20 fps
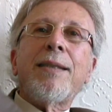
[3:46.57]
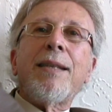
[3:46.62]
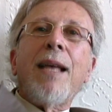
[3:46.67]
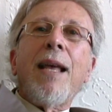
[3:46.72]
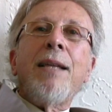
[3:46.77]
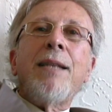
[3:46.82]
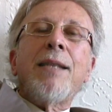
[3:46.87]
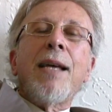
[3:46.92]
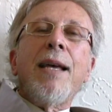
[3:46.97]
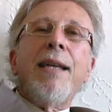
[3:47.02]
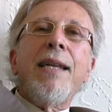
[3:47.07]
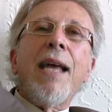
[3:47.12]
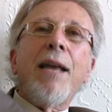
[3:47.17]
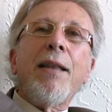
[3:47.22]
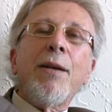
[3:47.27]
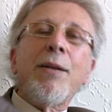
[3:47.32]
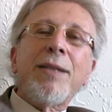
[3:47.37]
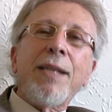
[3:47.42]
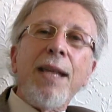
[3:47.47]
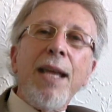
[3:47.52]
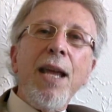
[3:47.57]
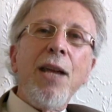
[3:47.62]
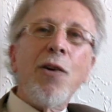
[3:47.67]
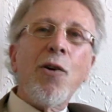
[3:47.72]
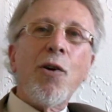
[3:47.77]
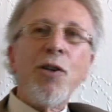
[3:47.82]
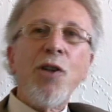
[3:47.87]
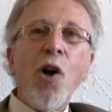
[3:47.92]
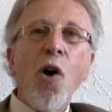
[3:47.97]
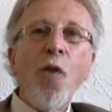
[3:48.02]
It's now there's the
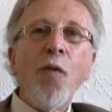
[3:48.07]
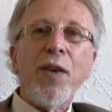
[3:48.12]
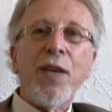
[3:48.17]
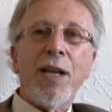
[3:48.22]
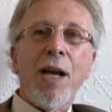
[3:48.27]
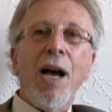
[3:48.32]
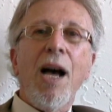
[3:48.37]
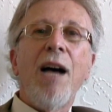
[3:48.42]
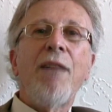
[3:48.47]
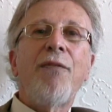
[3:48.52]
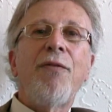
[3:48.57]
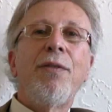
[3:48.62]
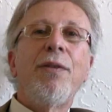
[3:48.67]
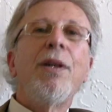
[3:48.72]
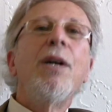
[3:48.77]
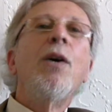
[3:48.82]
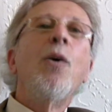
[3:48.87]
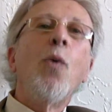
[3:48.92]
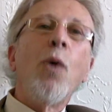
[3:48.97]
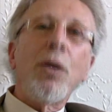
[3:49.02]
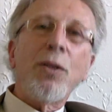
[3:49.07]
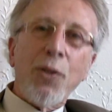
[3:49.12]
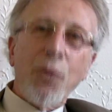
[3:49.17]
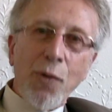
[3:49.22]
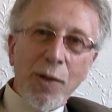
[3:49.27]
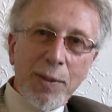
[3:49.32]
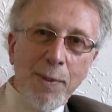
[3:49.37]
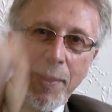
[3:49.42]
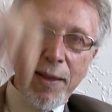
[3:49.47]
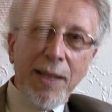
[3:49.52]
Igor Novikov, who also
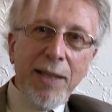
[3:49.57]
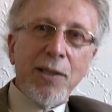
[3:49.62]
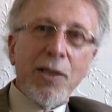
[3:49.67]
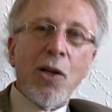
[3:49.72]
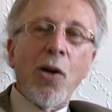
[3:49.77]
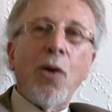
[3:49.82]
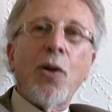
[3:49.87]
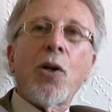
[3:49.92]
talks about these